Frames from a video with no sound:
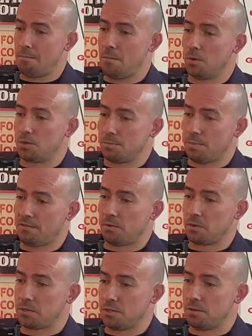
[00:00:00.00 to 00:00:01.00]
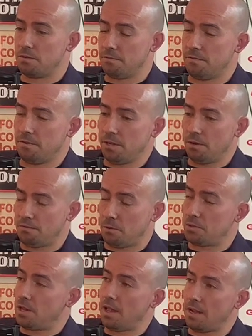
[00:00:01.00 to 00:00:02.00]
most of my first
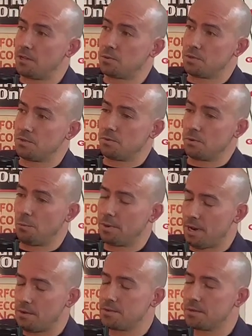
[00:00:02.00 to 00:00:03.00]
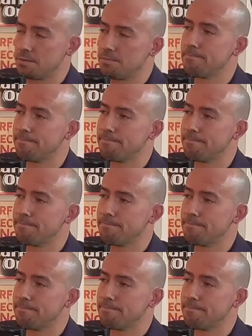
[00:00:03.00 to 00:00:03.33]
clients, was through open houses.